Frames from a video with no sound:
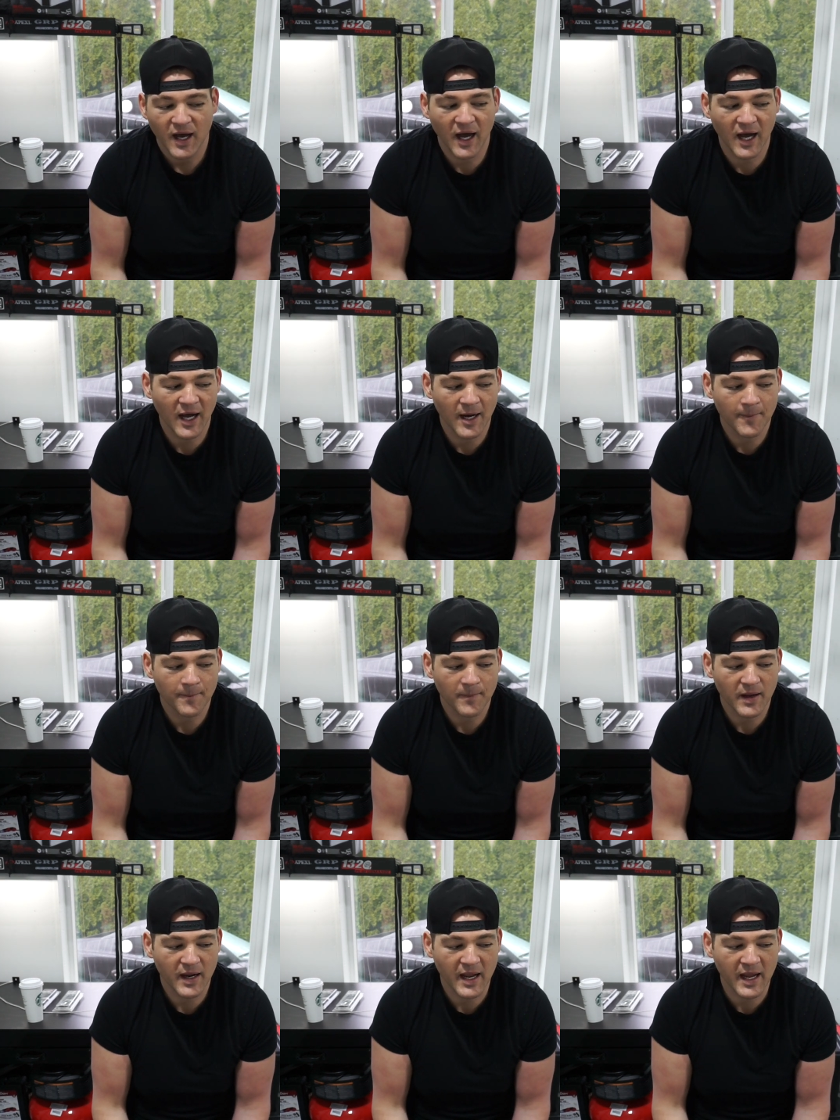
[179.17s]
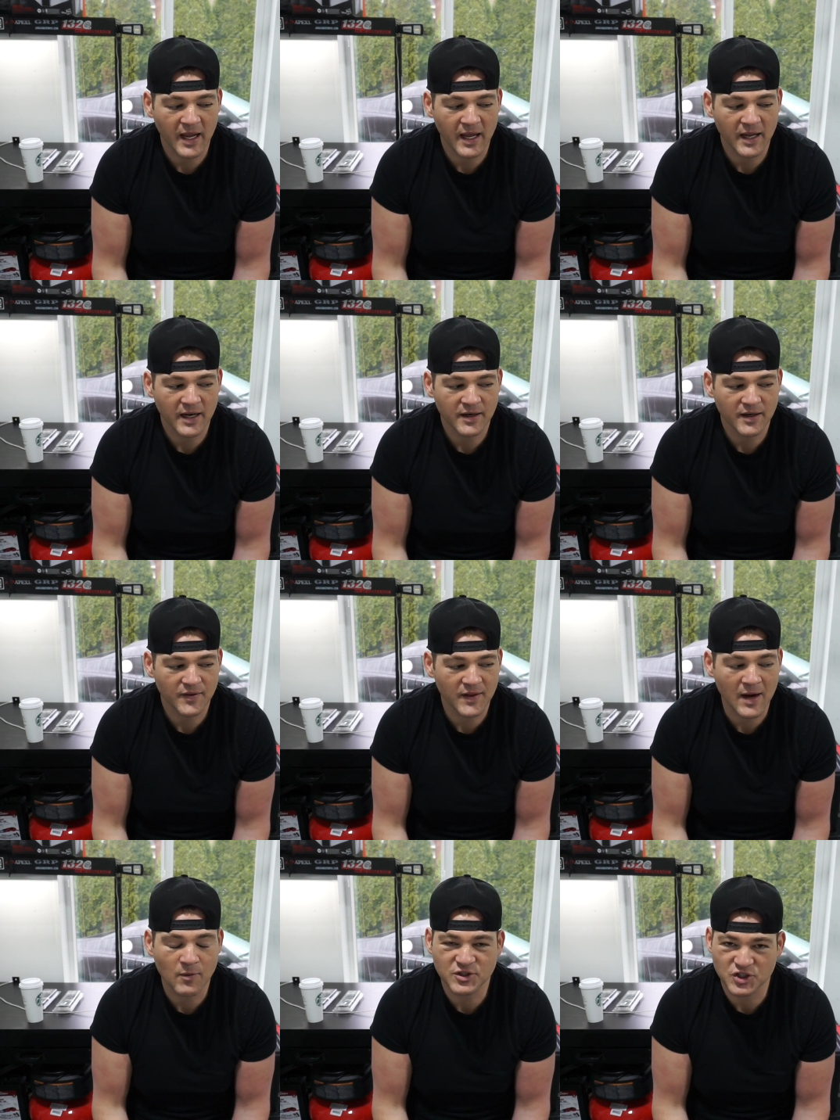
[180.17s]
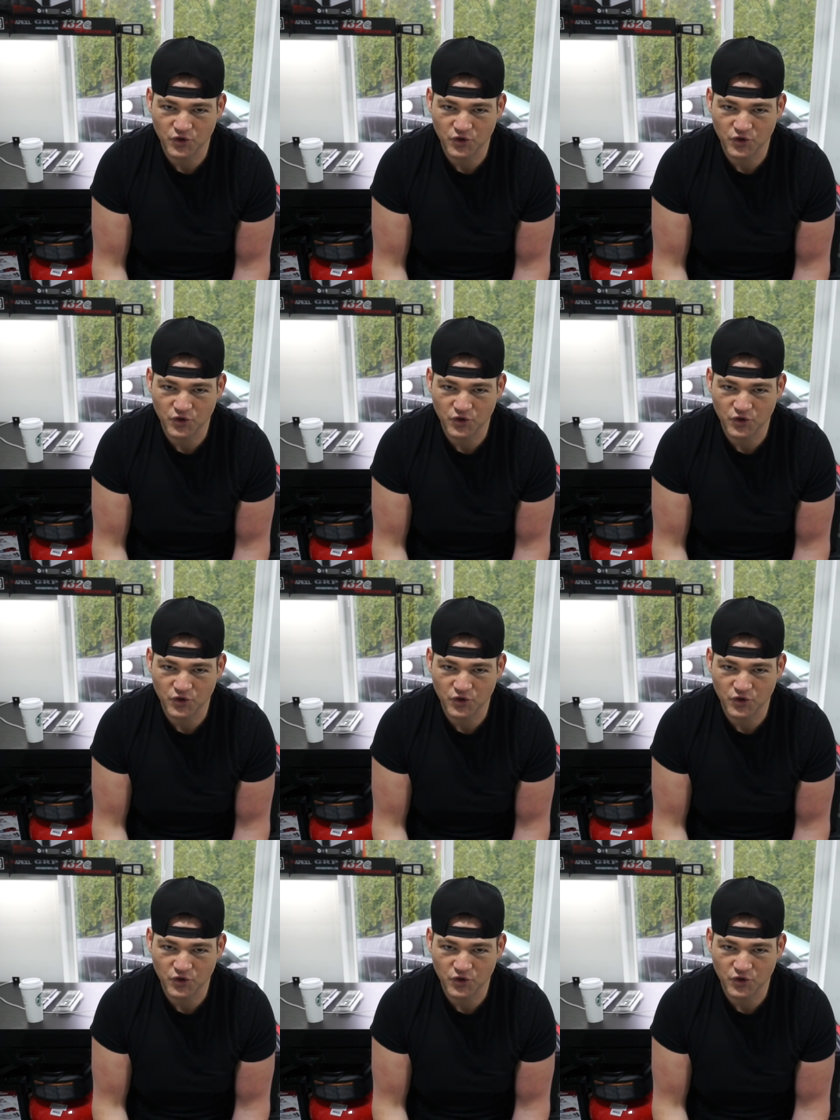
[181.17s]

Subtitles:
And then I went to